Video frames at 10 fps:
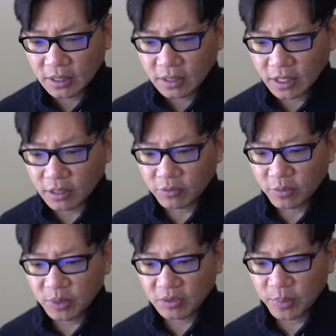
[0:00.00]
Can you
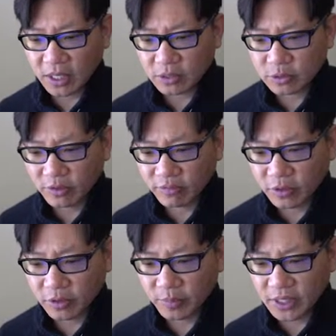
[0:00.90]
remove the paddles
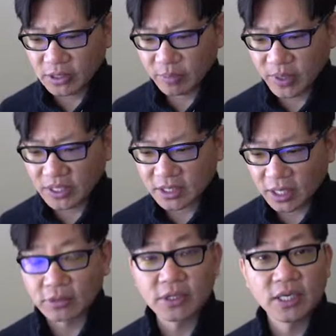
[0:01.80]
before it begins the bake
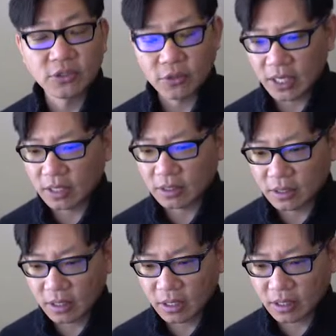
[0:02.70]
cycle? Yes, you
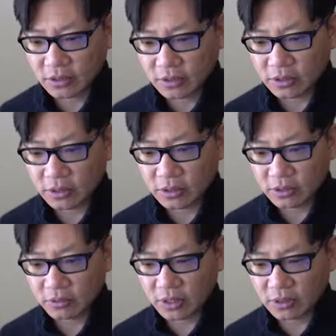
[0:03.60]
can, and actually
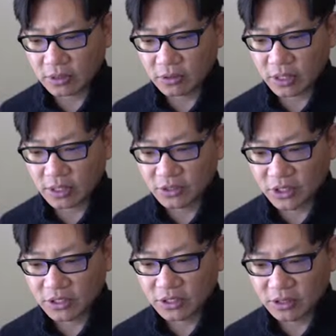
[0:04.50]
you can
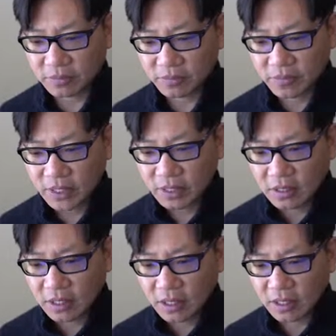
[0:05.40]
adjust it.
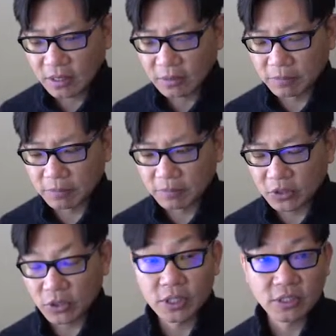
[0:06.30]

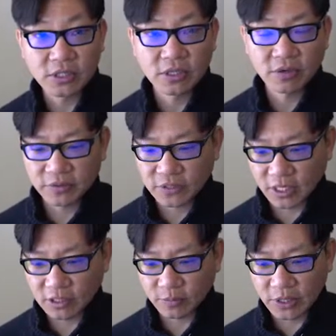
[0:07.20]
You can adjust the different
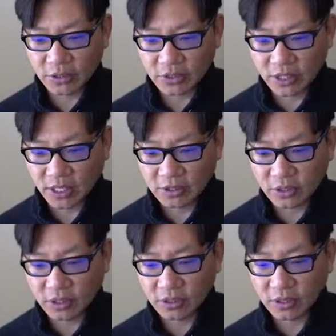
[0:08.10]
settings, but there's an answer
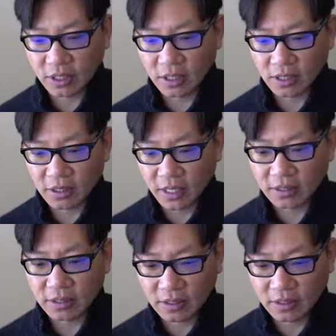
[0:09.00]
here
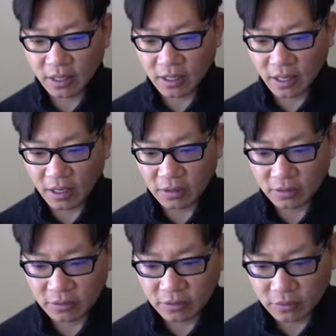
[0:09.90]
that
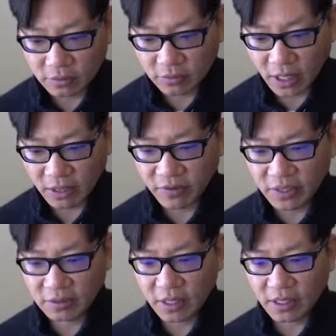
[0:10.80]
N.
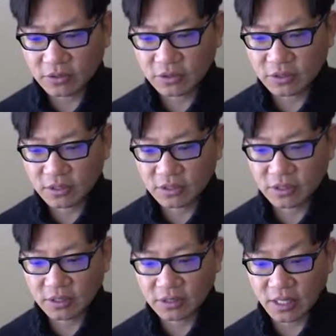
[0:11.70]
Ragavan answered. This
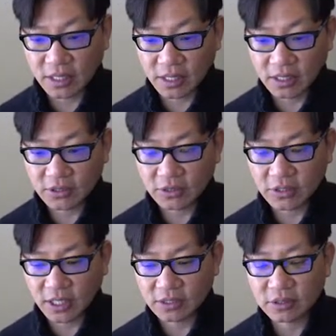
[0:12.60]
is like, yes, you
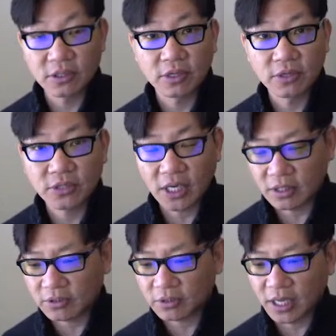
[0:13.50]
set it to the dough
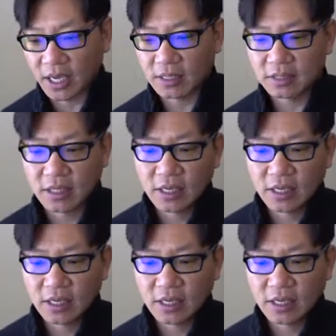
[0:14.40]
cycle and end,